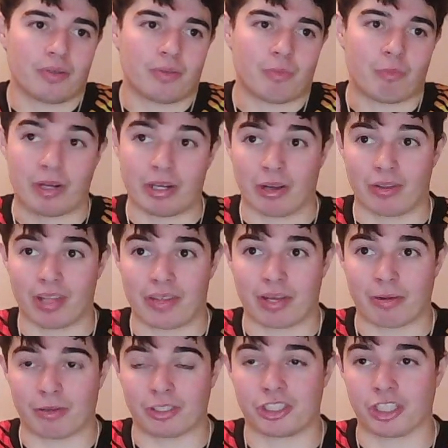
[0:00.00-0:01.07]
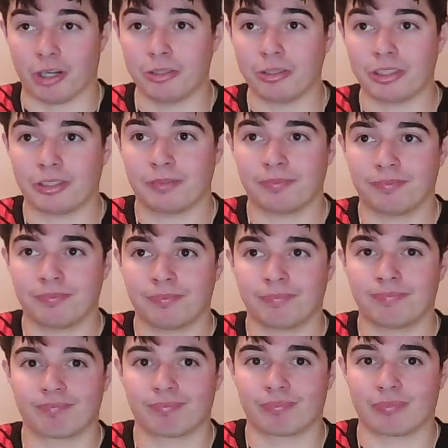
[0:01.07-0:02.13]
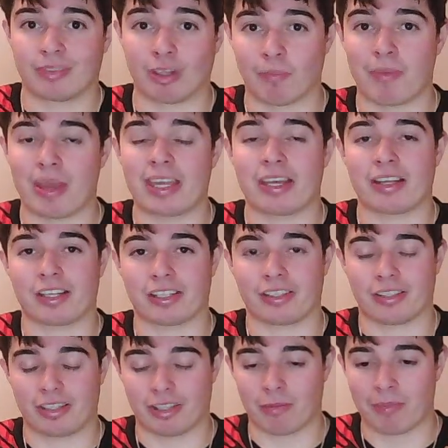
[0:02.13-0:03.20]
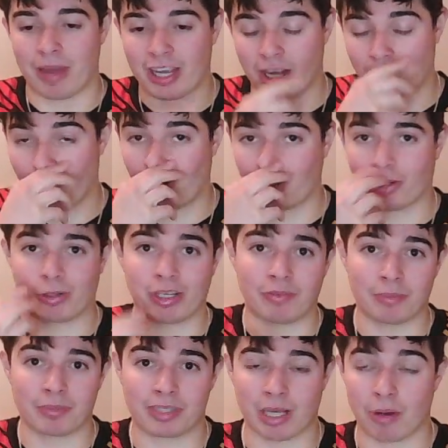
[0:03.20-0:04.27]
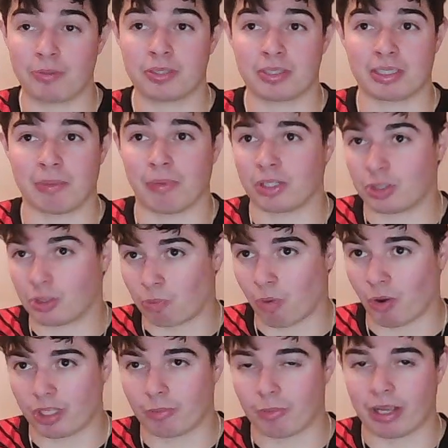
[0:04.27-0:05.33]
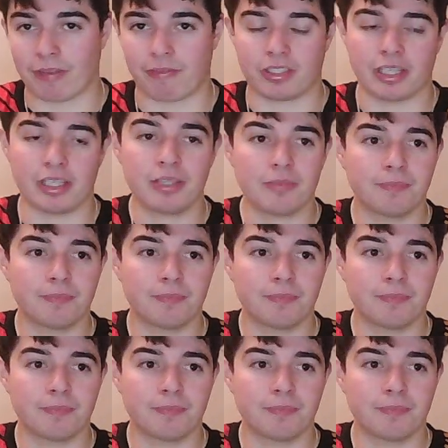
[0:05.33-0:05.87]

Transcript: We know that they're a joke. They'll make a mockery of themselves, similar to what UEFA did.